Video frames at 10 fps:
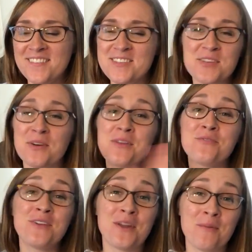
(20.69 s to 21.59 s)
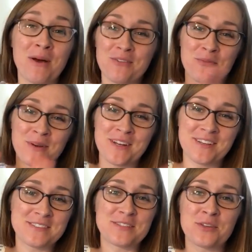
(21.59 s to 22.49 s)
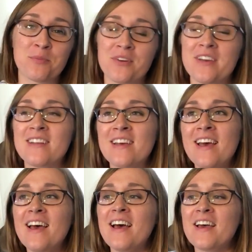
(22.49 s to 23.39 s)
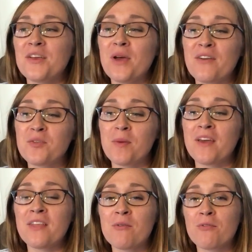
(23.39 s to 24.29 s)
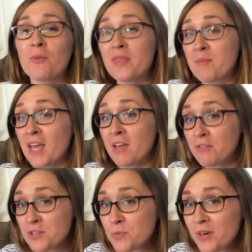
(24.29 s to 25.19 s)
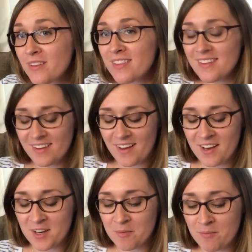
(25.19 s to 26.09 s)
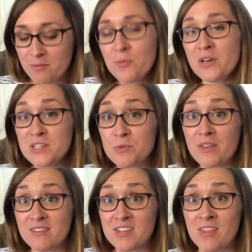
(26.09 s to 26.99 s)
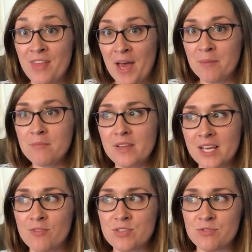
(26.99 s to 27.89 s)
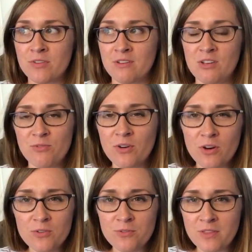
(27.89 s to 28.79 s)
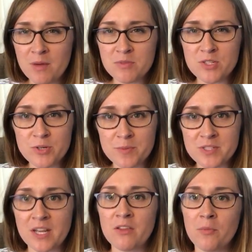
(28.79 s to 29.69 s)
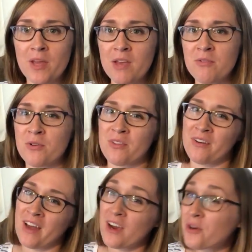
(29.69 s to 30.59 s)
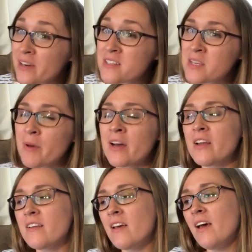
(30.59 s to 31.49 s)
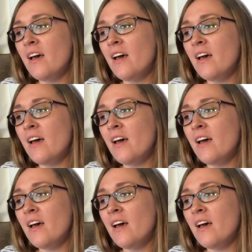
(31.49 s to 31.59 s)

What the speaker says: So infinite amount of money because they're so brilliant. You have to pay them for what the behavior's worth. For what it's worth to them, like if it's really difficult for them to do a particular behavior or they're not crazy about it,